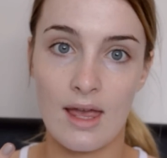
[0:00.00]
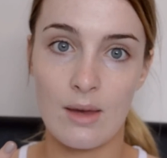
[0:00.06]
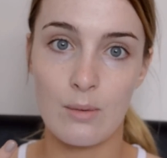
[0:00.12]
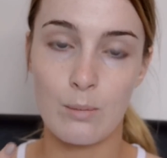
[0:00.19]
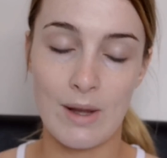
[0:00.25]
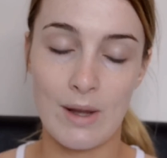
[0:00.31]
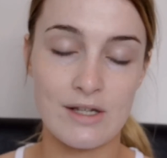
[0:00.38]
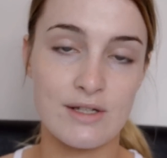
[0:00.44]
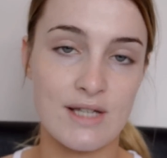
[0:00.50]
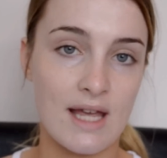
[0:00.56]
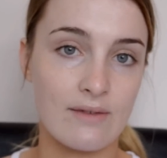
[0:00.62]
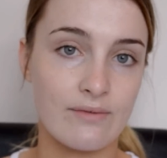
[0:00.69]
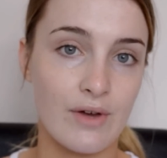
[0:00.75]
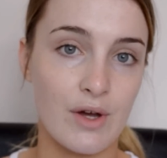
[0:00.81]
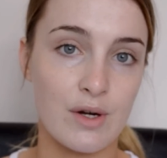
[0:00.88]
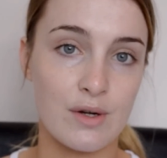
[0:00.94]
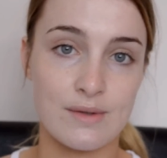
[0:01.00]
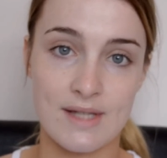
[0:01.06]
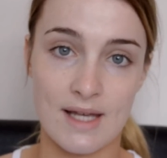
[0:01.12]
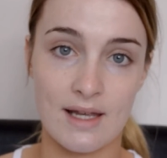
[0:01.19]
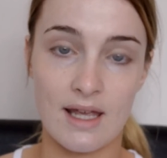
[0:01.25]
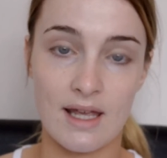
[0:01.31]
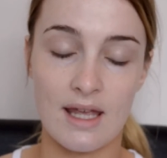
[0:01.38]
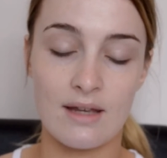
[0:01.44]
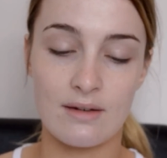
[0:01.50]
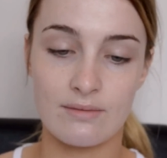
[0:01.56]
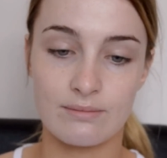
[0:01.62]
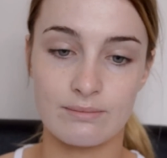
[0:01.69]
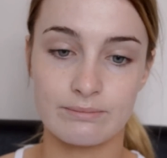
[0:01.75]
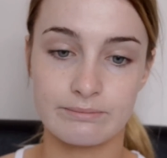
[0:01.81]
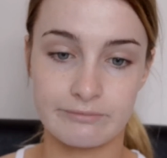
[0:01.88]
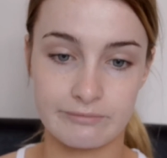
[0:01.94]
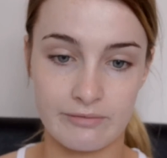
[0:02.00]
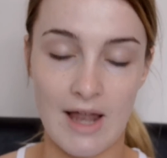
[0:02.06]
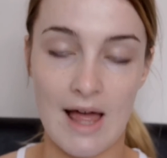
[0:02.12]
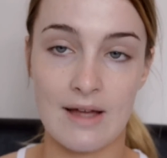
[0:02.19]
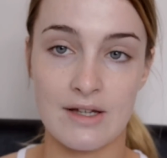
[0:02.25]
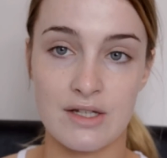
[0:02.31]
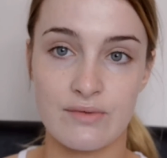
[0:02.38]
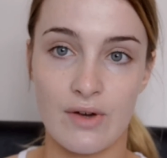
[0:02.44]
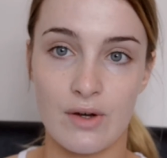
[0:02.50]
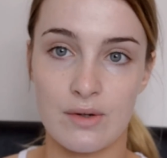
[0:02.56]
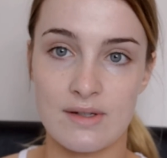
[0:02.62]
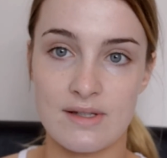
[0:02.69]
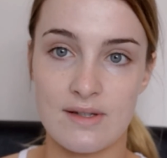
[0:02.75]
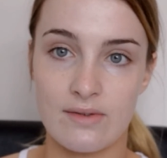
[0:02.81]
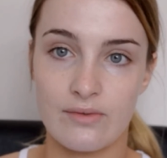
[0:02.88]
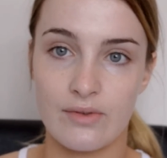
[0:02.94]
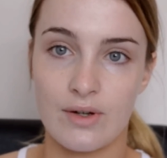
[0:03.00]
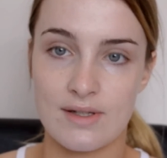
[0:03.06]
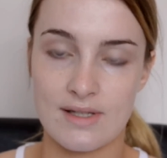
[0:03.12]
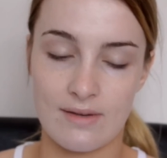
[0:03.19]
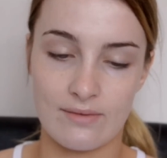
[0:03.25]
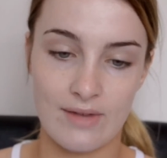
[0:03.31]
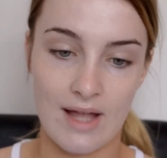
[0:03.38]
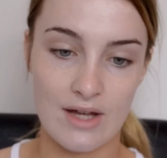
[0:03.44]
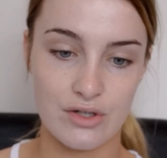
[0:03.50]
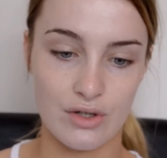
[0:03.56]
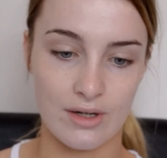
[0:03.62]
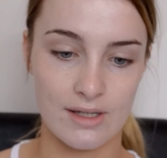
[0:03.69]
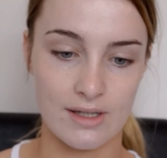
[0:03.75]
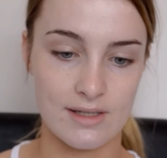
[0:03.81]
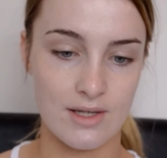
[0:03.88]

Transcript: when you take photos, like in flash photos, if the photos have flash on it.